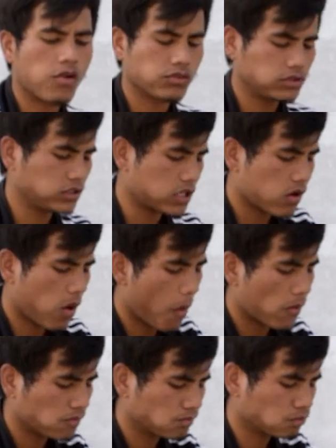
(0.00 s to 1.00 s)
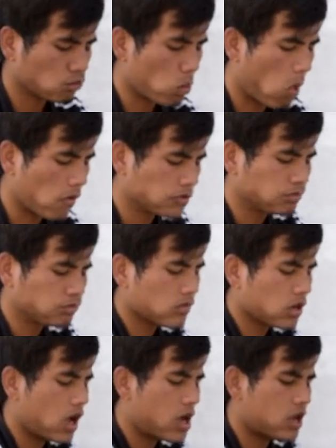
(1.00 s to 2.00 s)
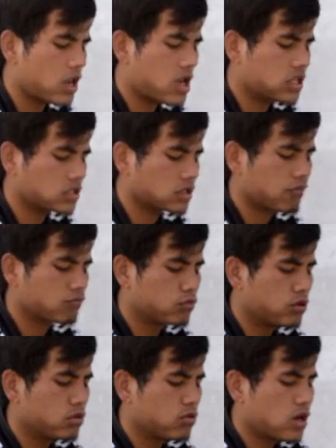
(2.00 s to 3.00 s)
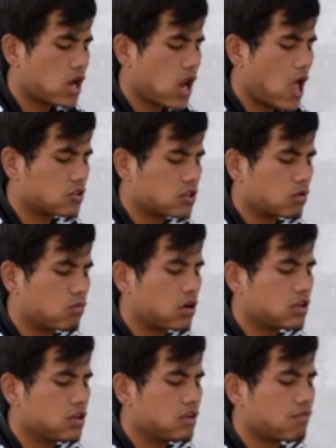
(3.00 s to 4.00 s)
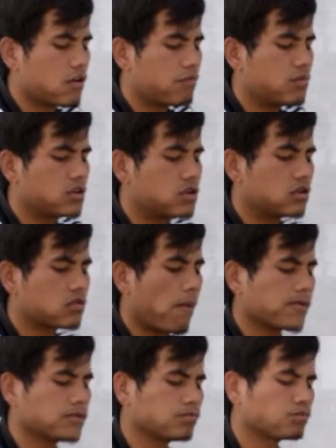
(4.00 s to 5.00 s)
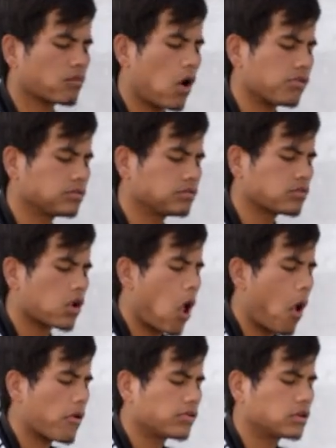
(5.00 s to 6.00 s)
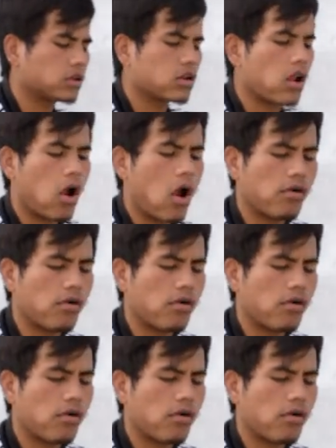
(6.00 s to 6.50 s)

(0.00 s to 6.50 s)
Done. And as I've told you that I take one leaf of betel, and then